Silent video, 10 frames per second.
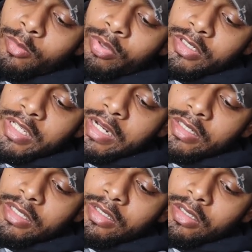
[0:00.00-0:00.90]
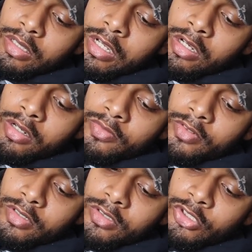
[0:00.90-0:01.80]
Protected,
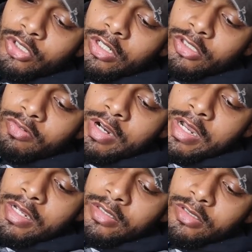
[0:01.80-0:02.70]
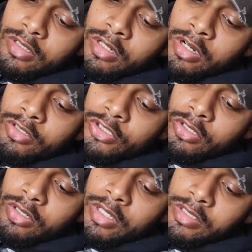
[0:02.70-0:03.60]
loved, structurized,
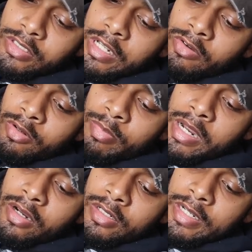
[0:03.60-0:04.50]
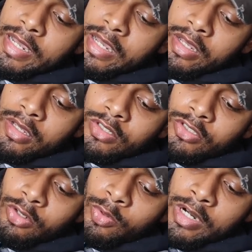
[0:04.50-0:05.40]
nurtured, et cetera by her dad.
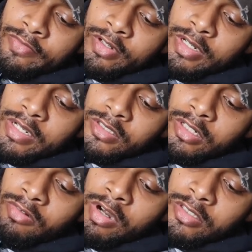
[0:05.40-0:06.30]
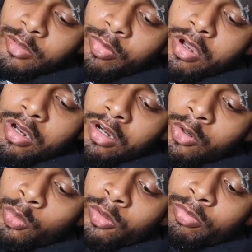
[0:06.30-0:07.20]
So whatever destiny rests upon
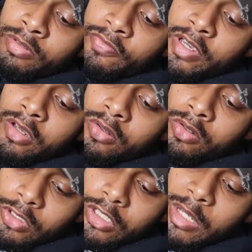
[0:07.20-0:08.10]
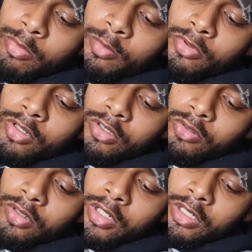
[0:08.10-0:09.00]
her will prevail. You're capable of
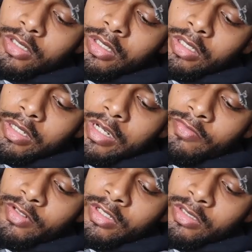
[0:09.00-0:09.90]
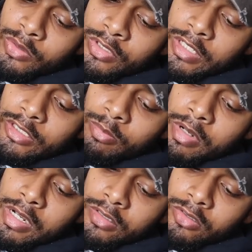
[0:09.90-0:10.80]
doing anything and everything you set your
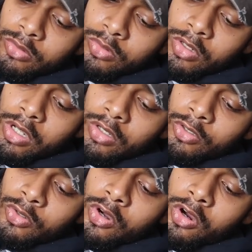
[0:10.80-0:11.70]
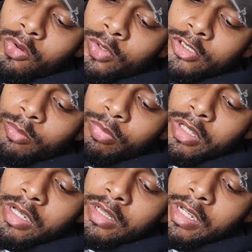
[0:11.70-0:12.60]
mind to. You are what your
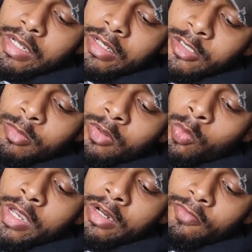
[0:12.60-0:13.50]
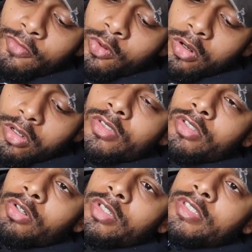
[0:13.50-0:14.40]
bloodline has been waiting for."
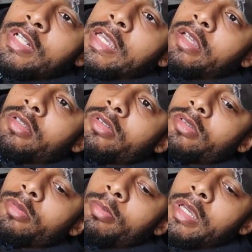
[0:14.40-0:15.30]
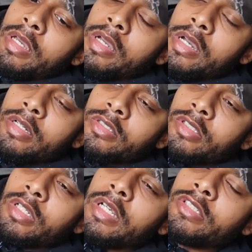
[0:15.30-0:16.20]
So it's like, man,
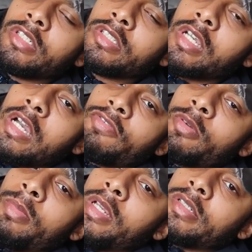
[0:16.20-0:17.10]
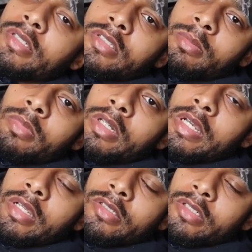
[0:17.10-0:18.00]
honestly, that's just confirmation to me
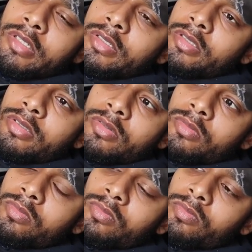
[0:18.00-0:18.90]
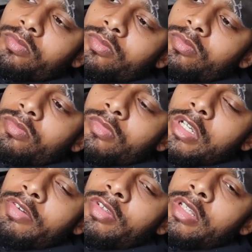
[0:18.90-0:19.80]
that just
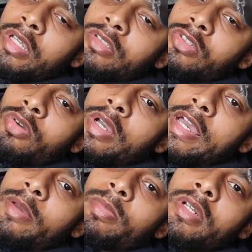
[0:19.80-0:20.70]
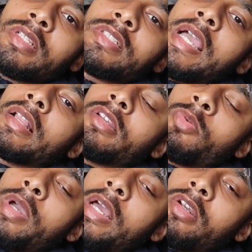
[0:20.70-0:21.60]
everything is going to happen exactly the
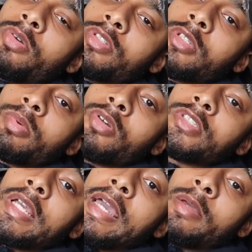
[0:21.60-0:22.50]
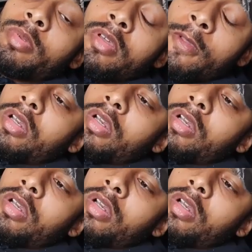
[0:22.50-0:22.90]
way I know it's supposed to happen.